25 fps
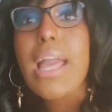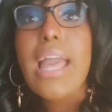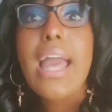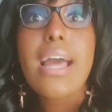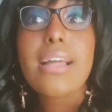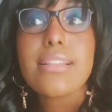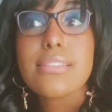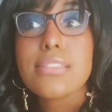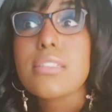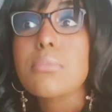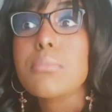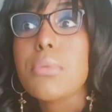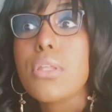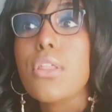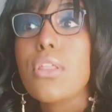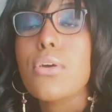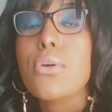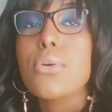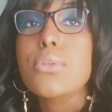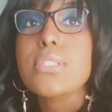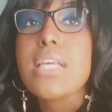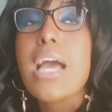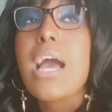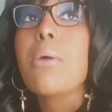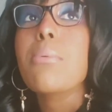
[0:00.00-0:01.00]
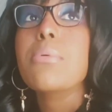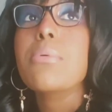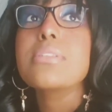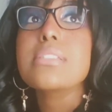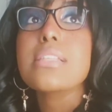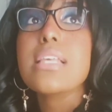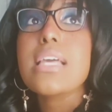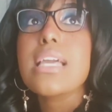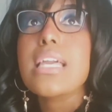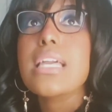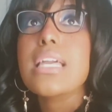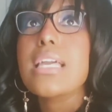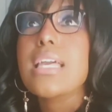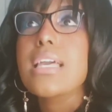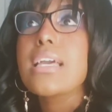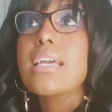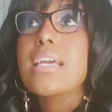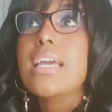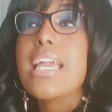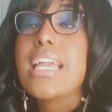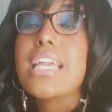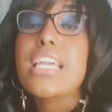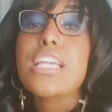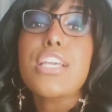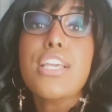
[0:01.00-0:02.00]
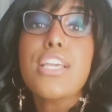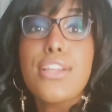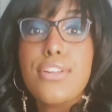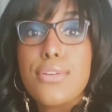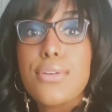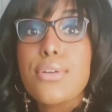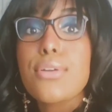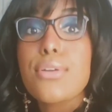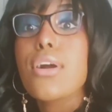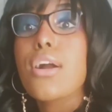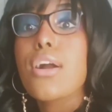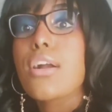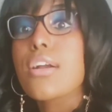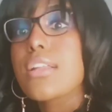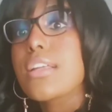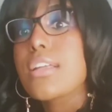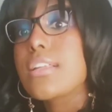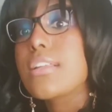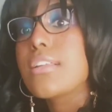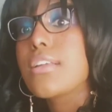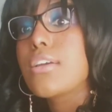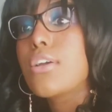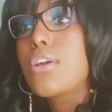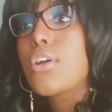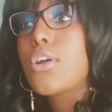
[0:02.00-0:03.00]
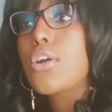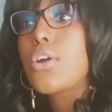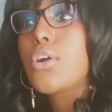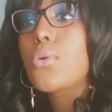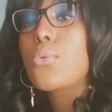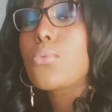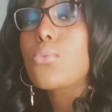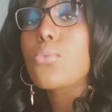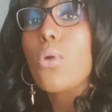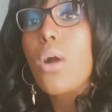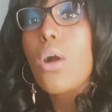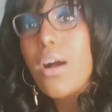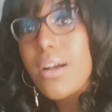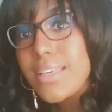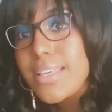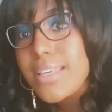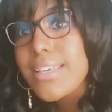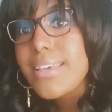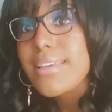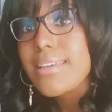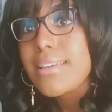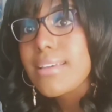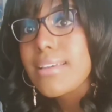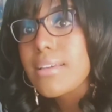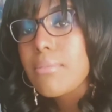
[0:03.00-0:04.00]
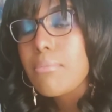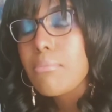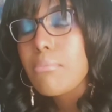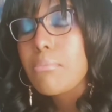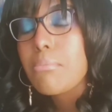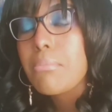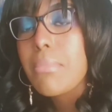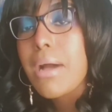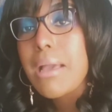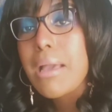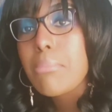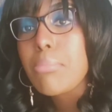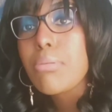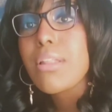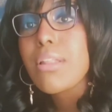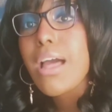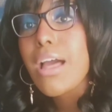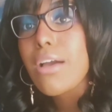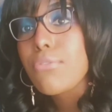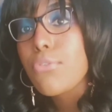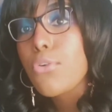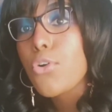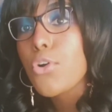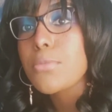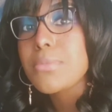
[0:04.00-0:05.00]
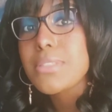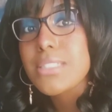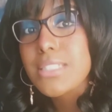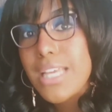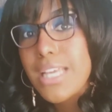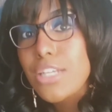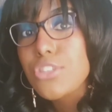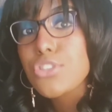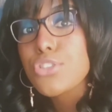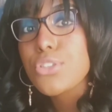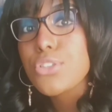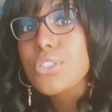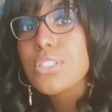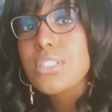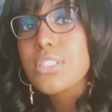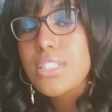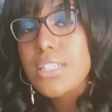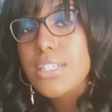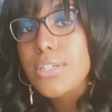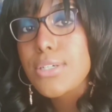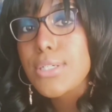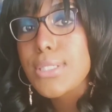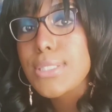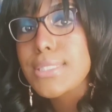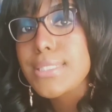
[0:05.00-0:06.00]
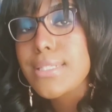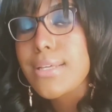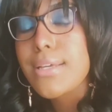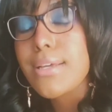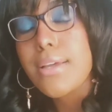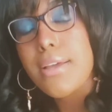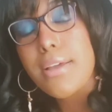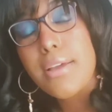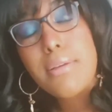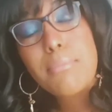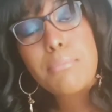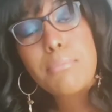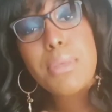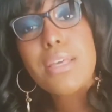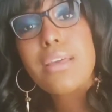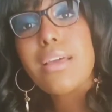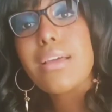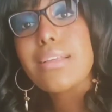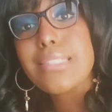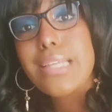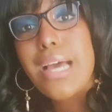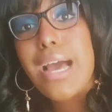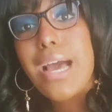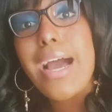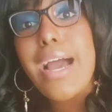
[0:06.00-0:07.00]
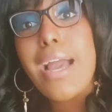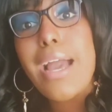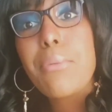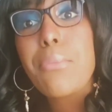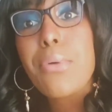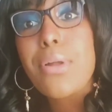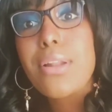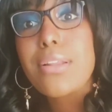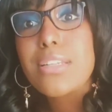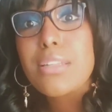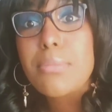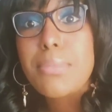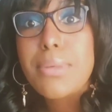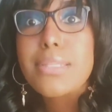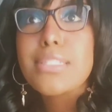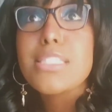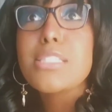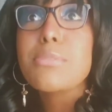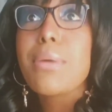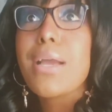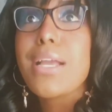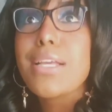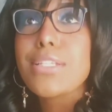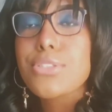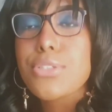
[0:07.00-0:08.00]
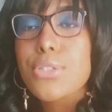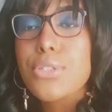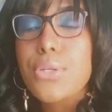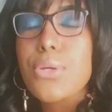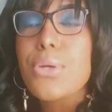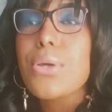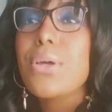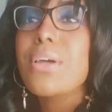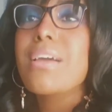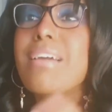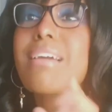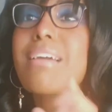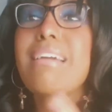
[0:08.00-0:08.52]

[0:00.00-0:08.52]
Oh, I had some of those. I was like in kindergarten rocking my platform Skechers sneakers because I wanted to be a Spice Girl.